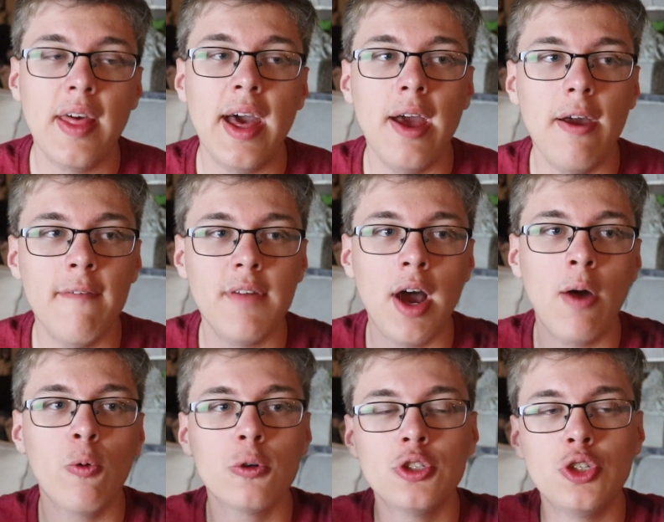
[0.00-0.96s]
that if I
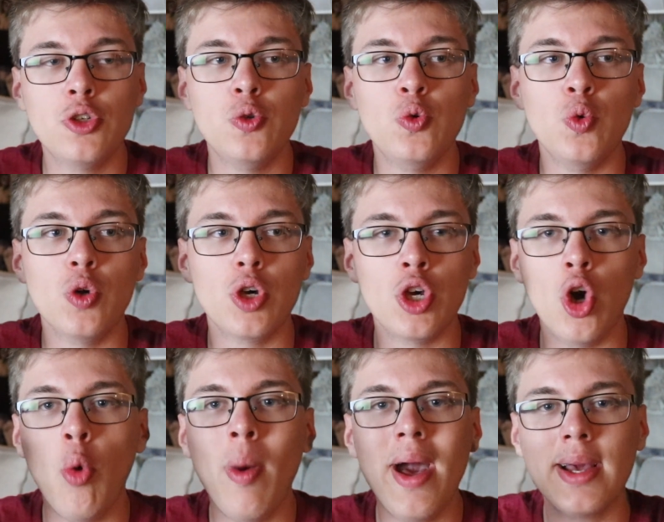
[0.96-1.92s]
were to
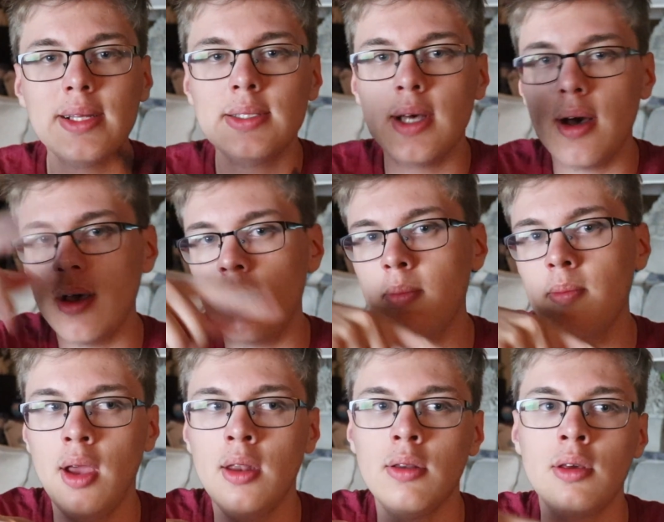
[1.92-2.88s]
go back in time
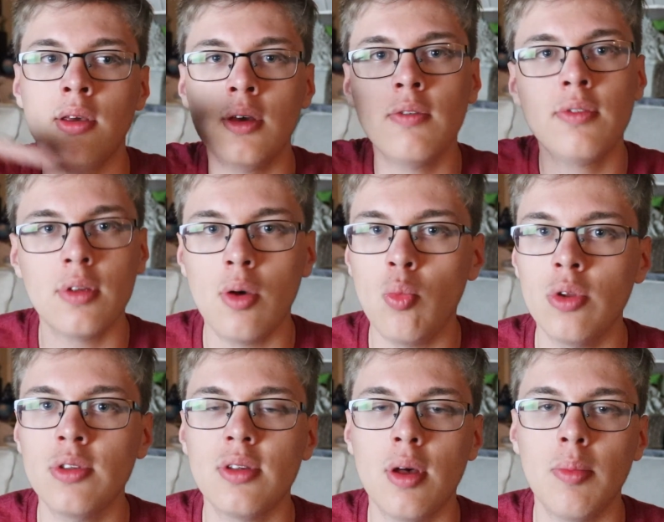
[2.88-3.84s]
and give
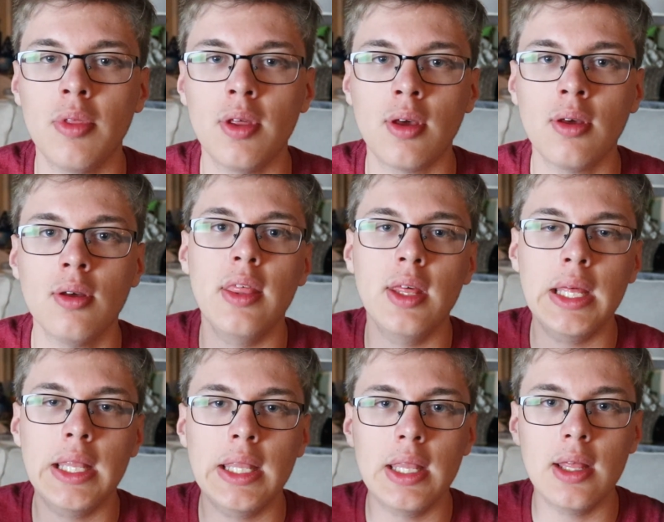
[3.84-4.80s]
someone something,
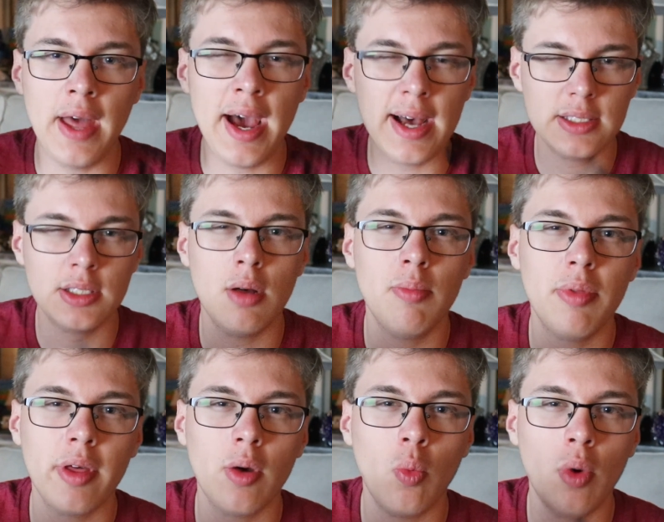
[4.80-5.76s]
then that
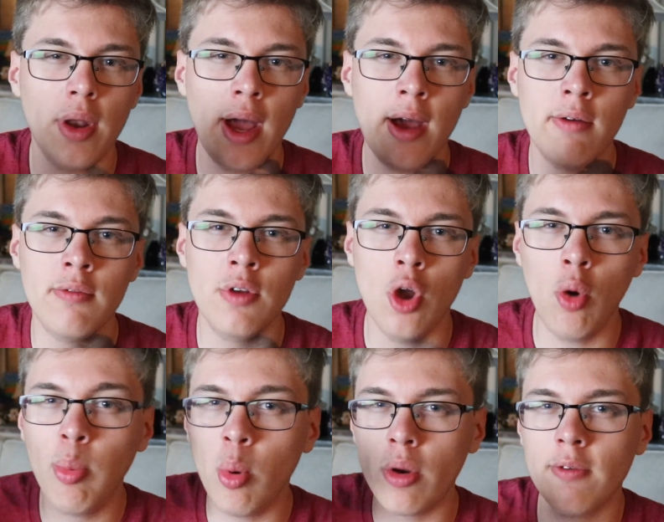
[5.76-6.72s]
something would have
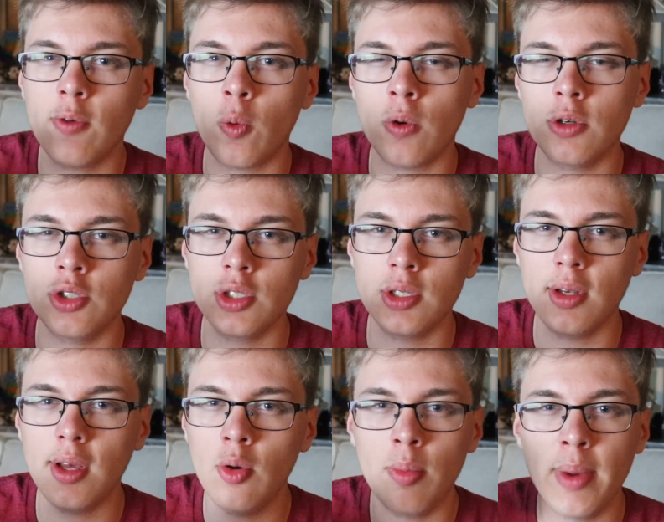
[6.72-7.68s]
no point of
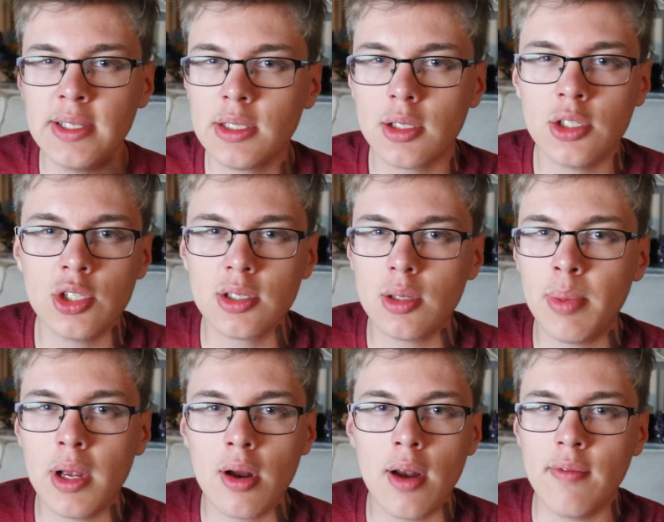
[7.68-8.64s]
origin. It would basically just
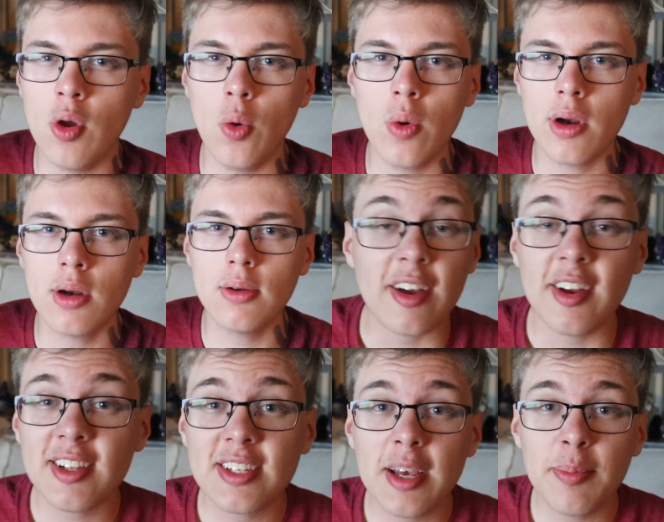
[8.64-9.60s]
appear out of nowhere. A
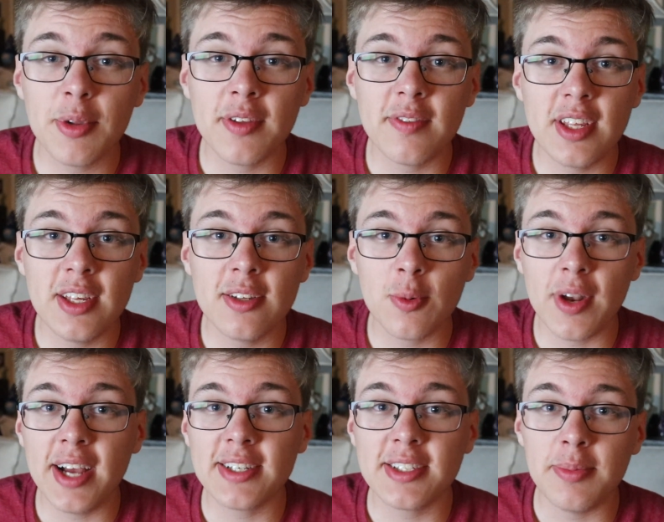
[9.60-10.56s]
good example of these would
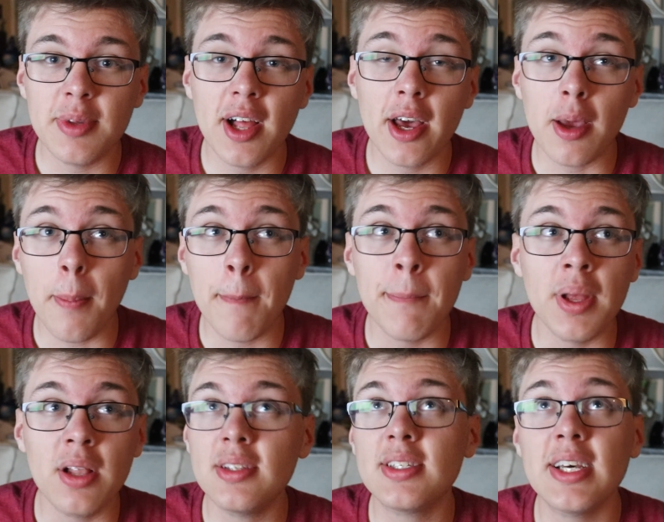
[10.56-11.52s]
actually be like
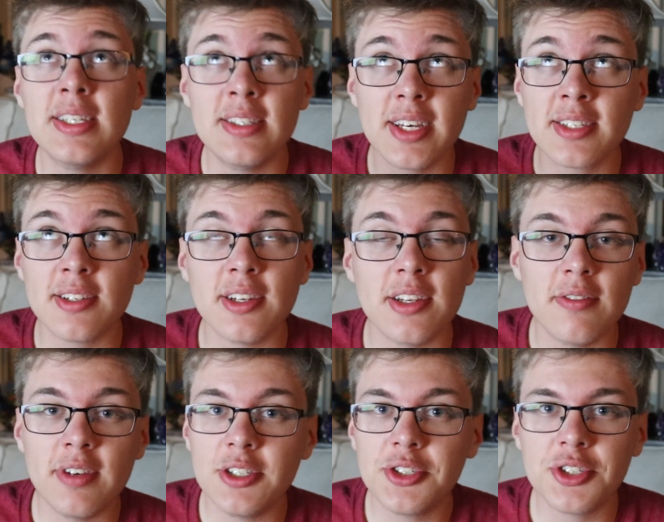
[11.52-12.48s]
Bill and Ted's Excellent
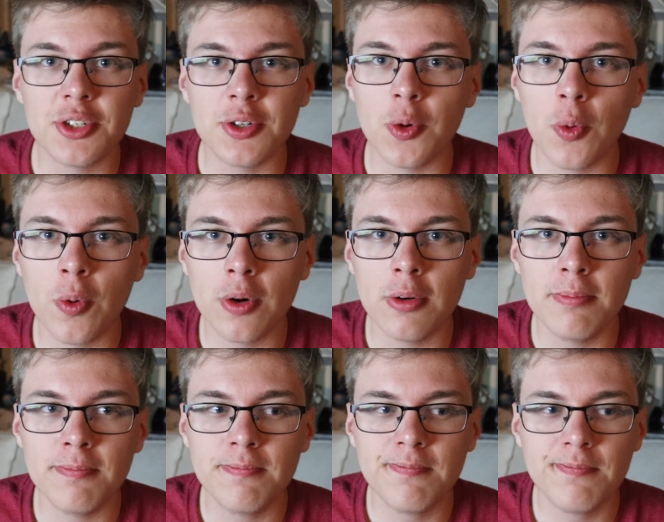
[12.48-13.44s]
Adventure or